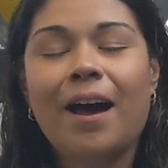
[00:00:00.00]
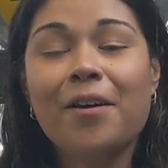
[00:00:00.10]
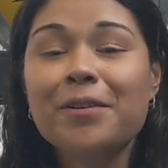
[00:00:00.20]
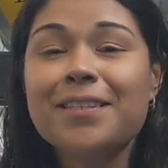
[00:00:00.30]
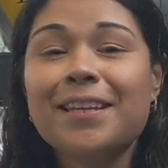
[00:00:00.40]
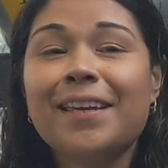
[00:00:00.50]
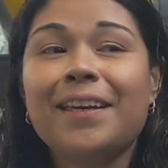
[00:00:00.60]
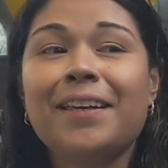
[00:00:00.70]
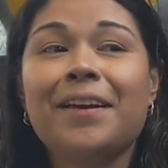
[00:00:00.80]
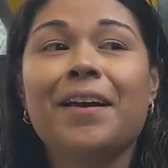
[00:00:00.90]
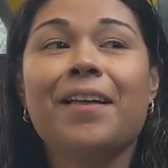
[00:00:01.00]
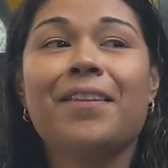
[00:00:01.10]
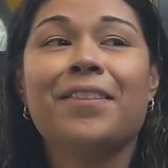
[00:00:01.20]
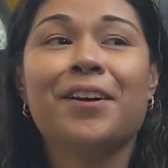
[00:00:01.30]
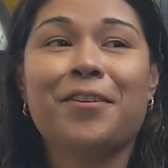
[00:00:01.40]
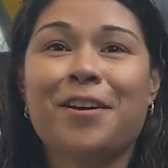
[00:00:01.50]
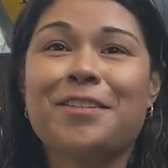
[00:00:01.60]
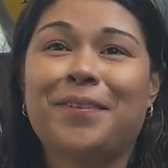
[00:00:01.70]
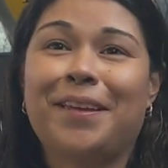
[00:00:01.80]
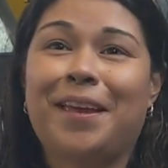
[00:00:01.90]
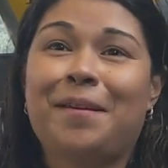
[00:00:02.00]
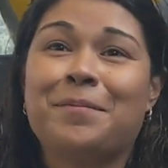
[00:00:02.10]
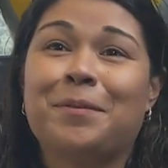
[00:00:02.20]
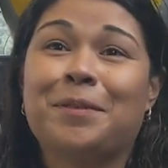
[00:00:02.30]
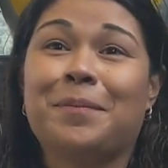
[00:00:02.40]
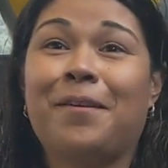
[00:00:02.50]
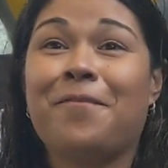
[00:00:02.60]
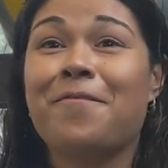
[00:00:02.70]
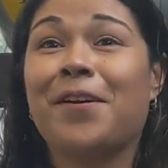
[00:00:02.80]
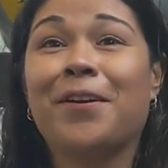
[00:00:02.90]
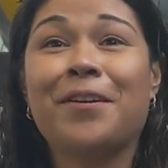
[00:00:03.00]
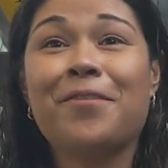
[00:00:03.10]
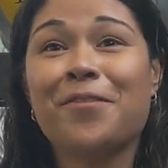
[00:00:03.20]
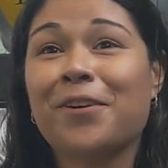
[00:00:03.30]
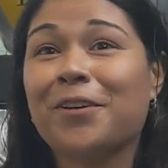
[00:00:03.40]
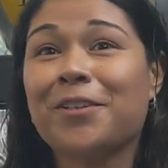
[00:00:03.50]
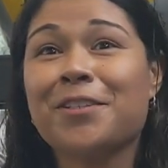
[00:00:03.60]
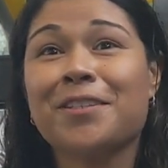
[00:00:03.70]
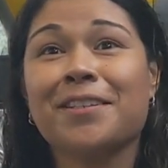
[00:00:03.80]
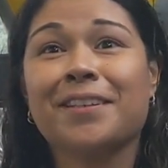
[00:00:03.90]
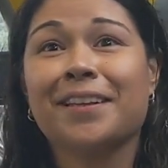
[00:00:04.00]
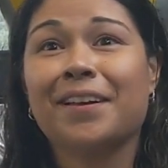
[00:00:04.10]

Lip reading: I would say the CrossFit Games was my very first